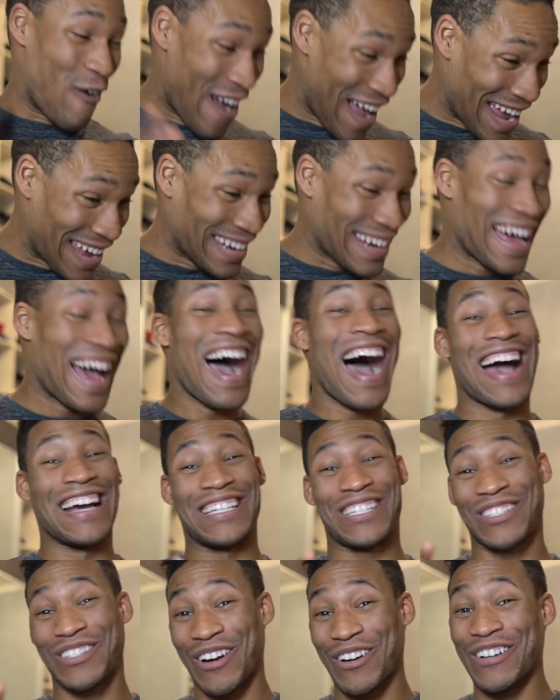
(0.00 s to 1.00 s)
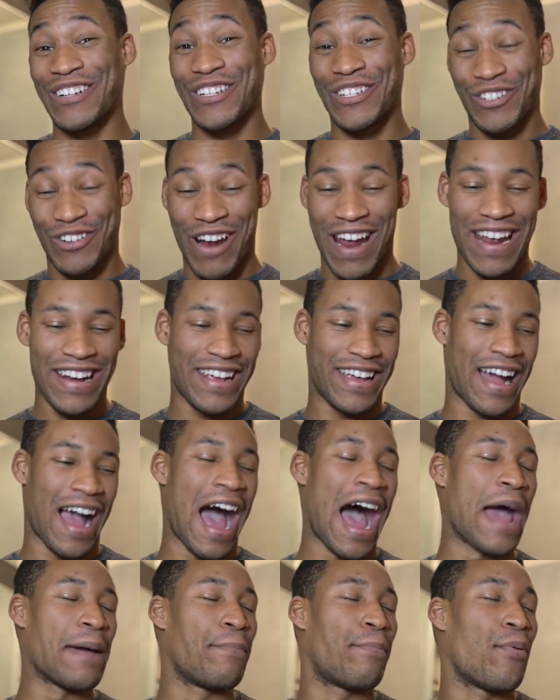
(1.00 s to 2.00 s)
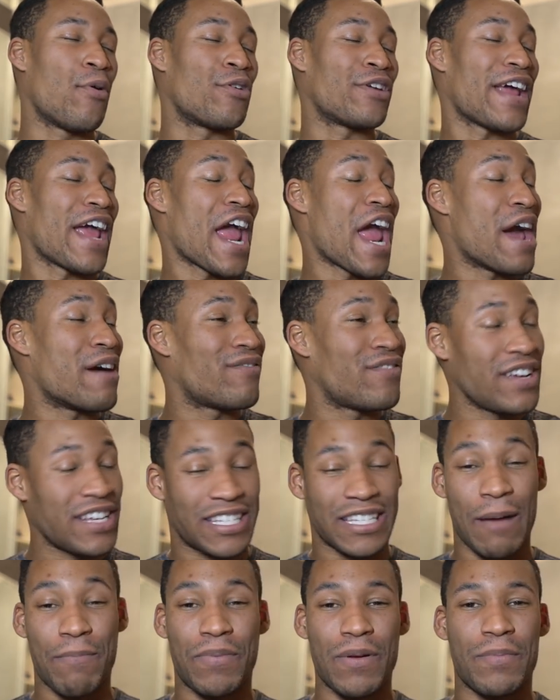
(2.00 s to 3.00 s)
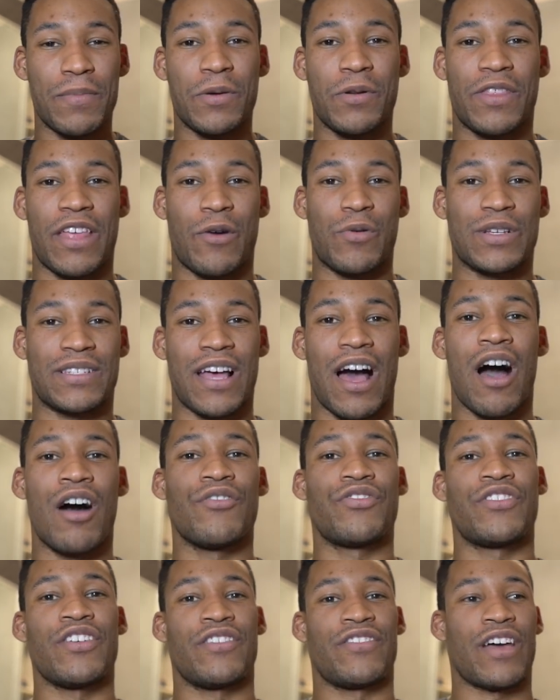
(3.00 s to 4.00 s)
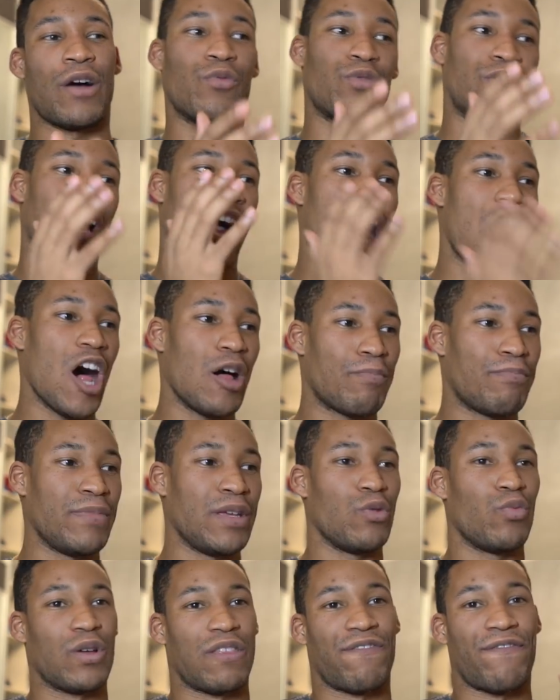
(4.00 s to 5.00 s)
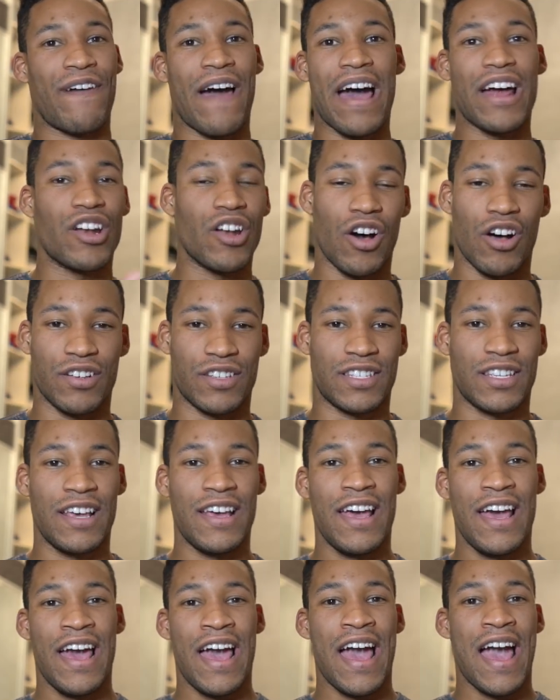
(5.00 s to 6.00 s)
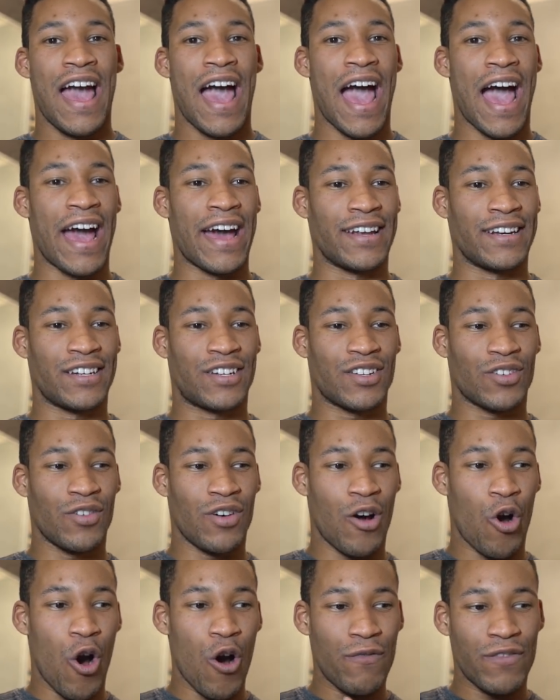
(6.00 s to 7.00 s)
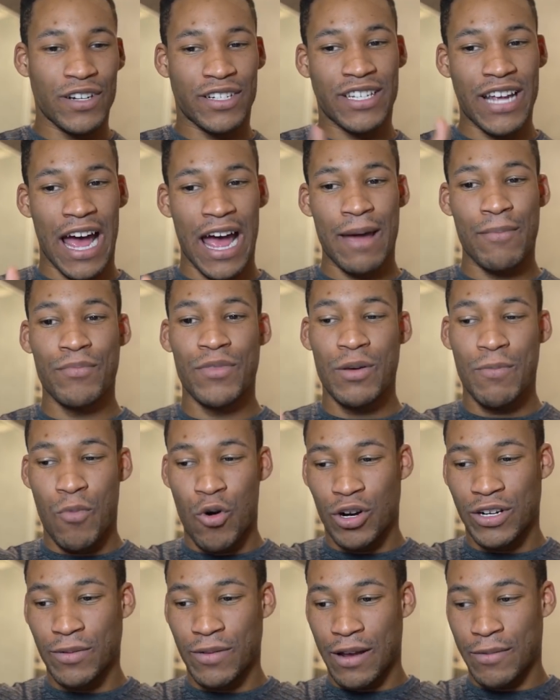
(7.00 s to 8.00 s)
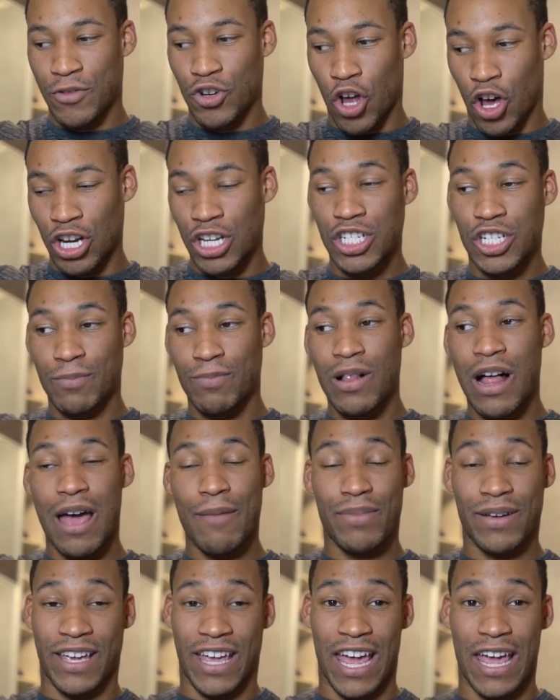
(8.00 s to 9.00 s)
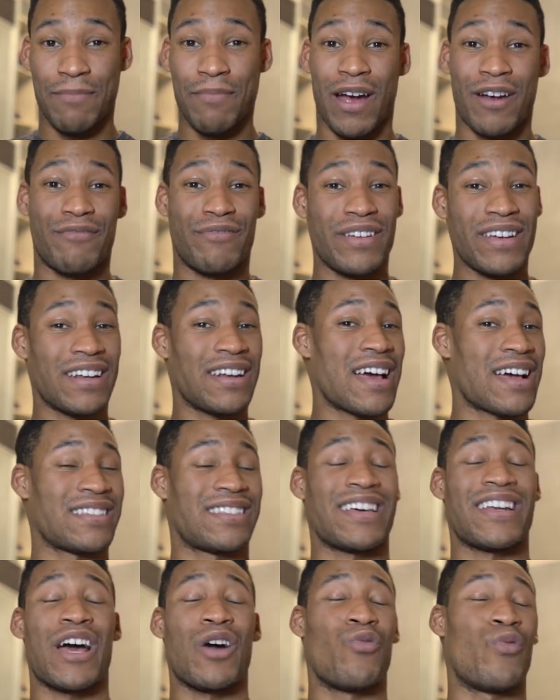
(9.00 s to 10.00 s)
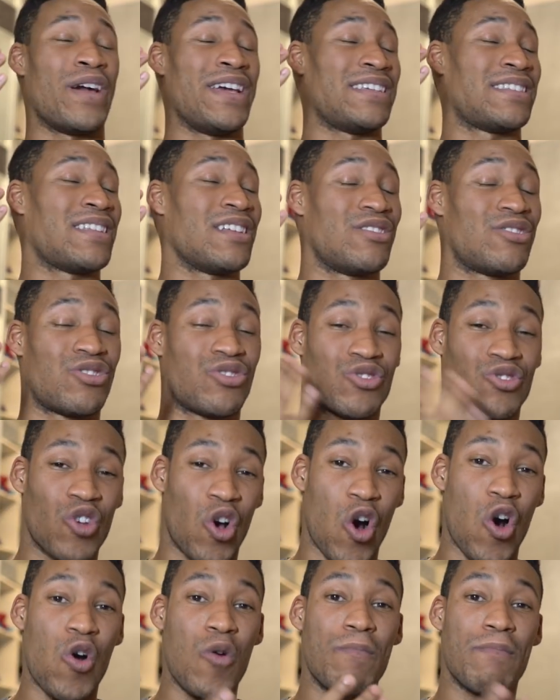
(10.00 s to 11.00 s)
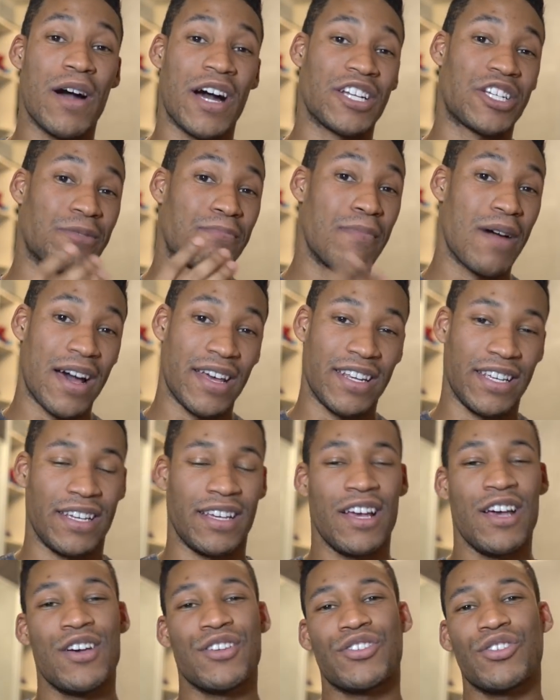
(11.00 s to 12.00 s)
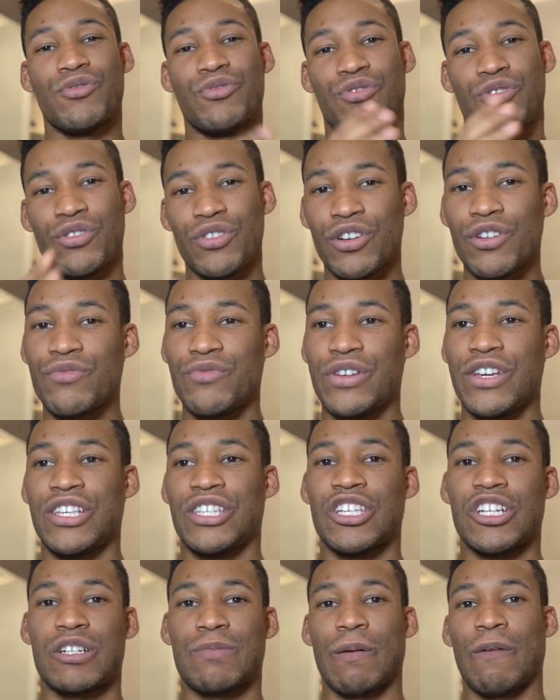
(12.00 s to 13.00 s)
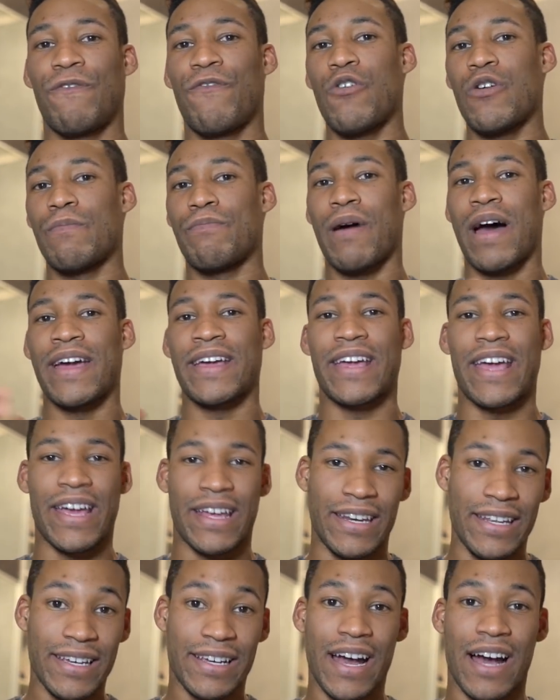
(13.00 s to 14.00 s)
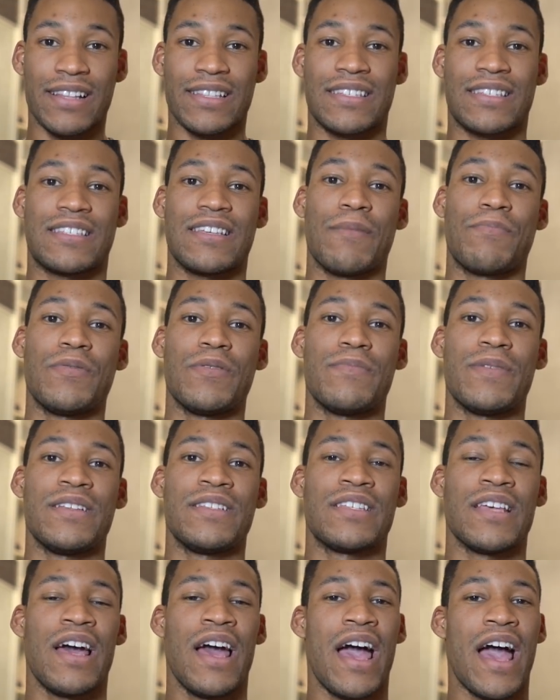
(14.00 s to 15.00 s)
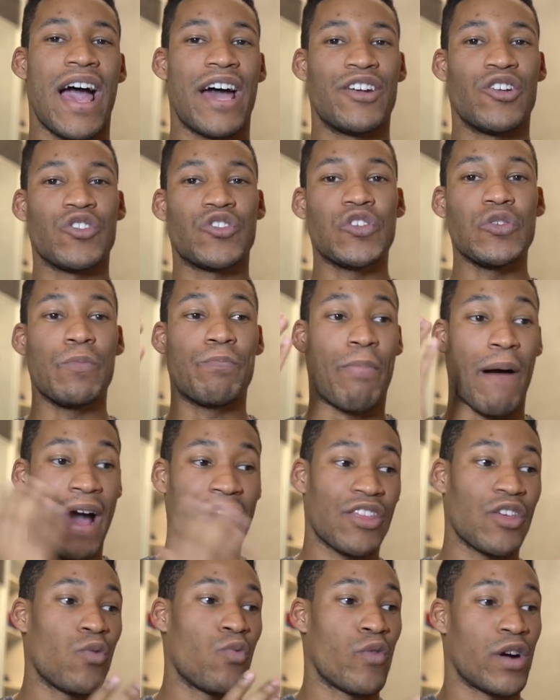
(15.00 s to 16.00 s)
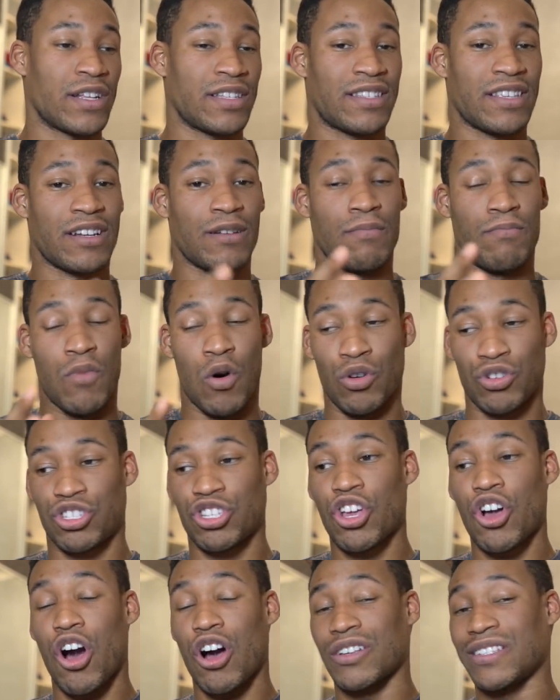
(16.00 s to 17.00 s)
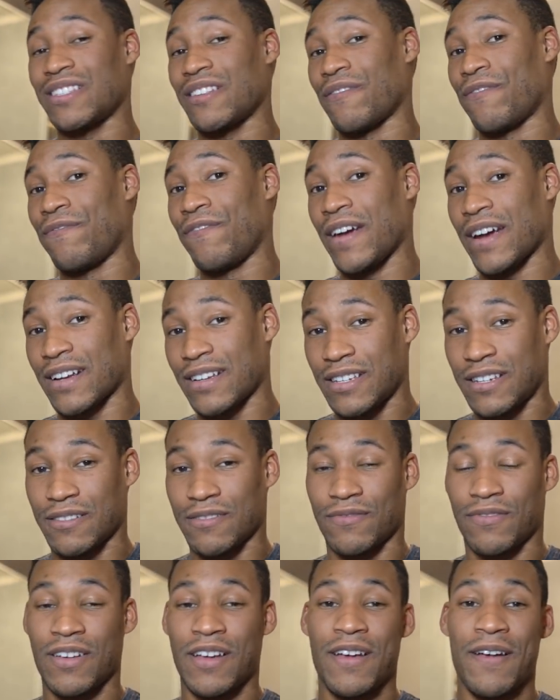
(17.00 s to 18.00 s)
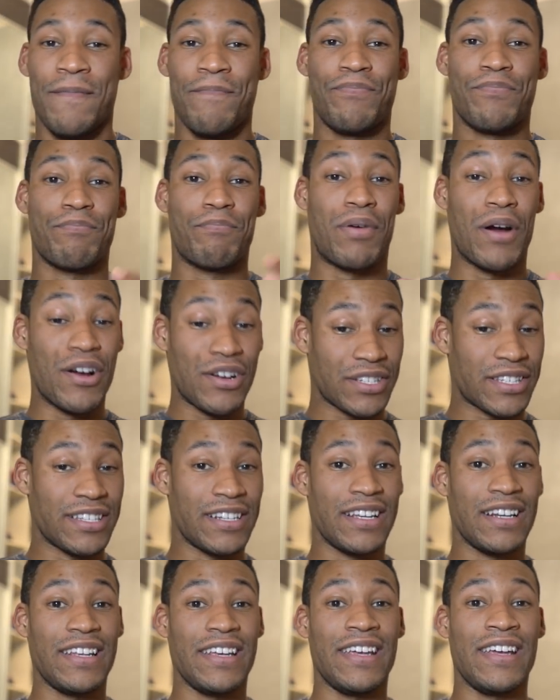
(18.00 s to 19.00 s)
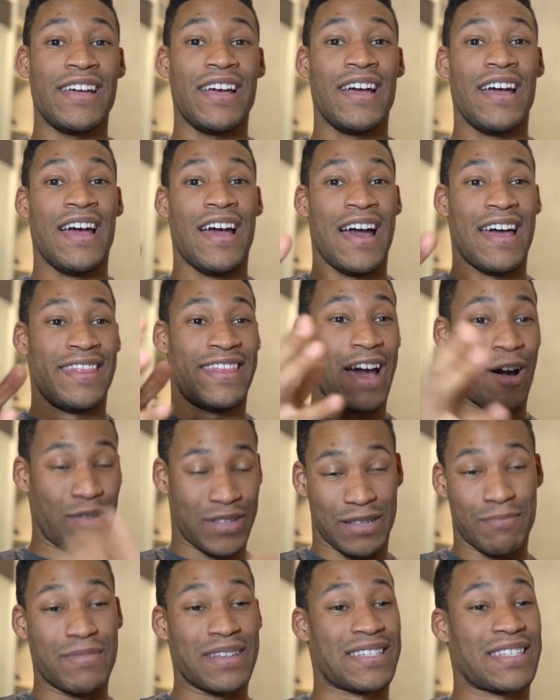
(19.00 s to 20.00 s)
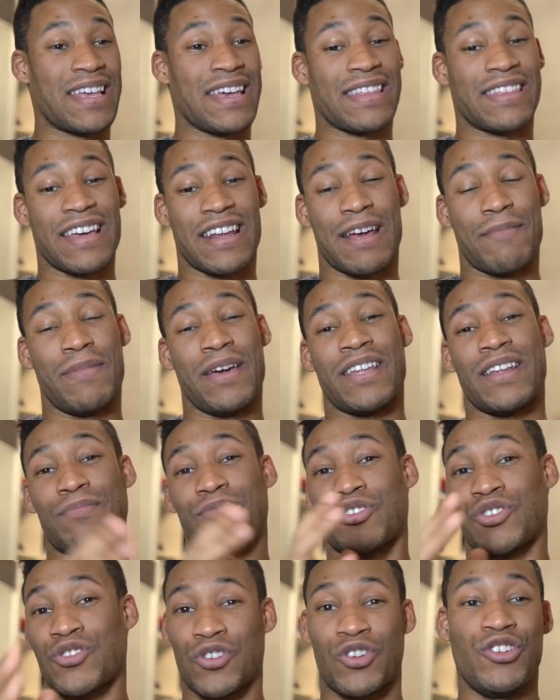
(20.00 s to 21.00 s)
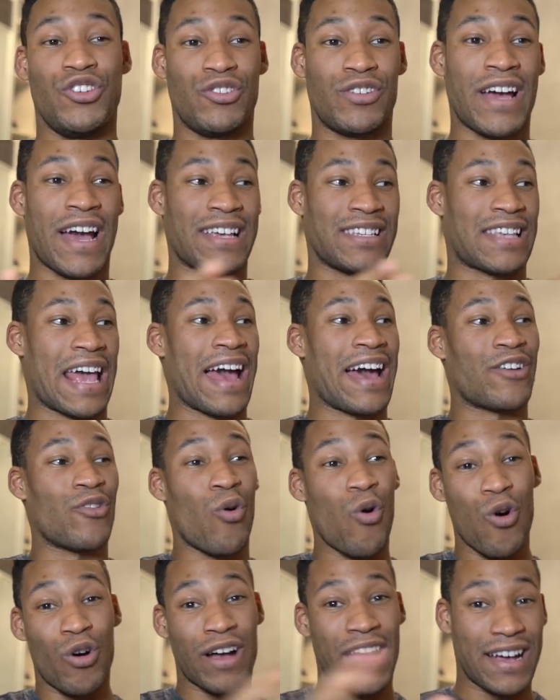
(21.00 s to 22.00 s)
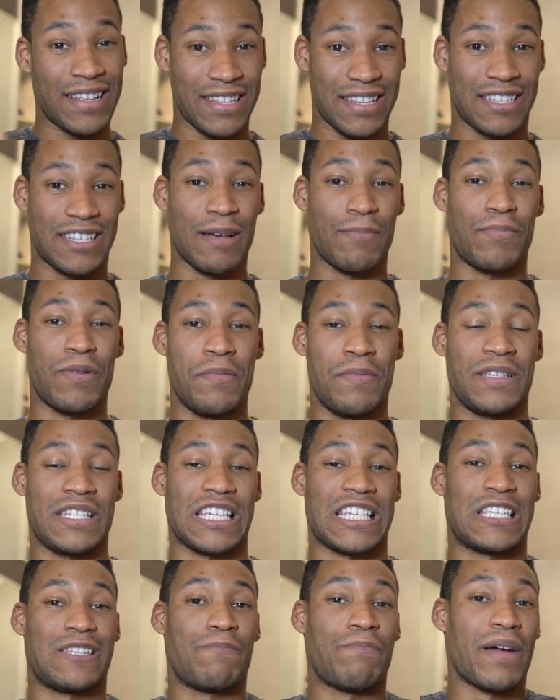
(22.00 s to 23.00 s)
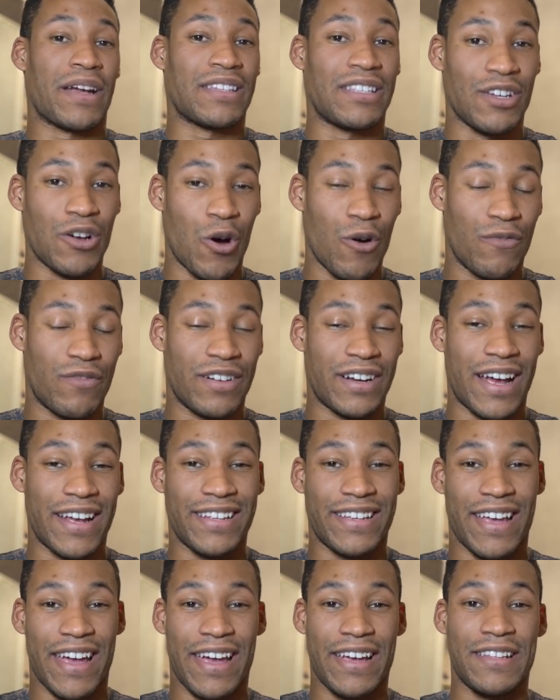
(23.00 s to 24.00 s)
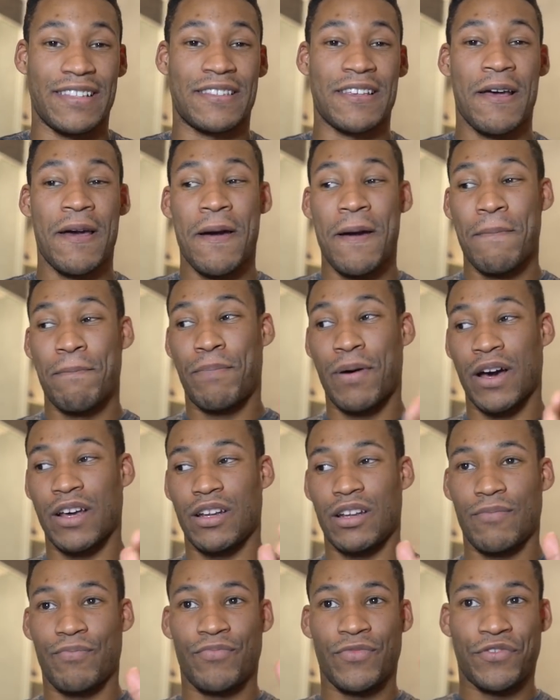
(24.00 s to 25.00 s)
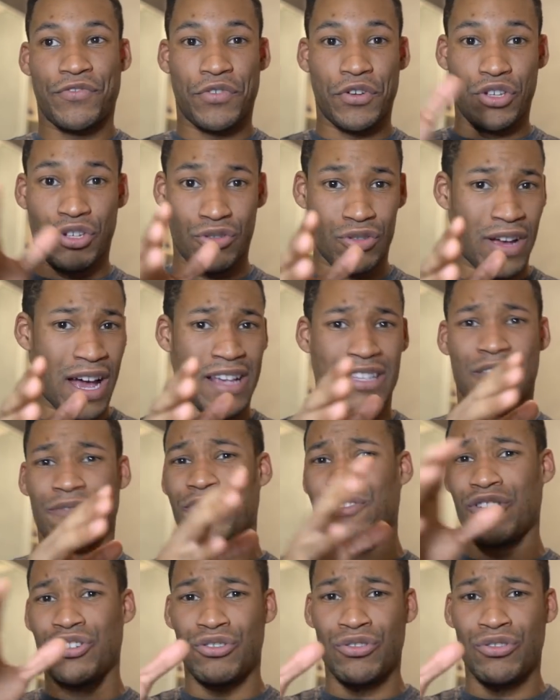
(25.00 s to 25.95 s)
When I started training, I bought every supplement that was out there that would help me with fat loss. And over time, the more knowledgeable I became, I realized that I wasted so much money. So do your research before buying any kinds of supplements, and also buy the ones that are most cost effective. Personally, that was a mistake that I made. I'm sure you guys had all kinds of supplements expecting overnight gains. But for you guys, if you're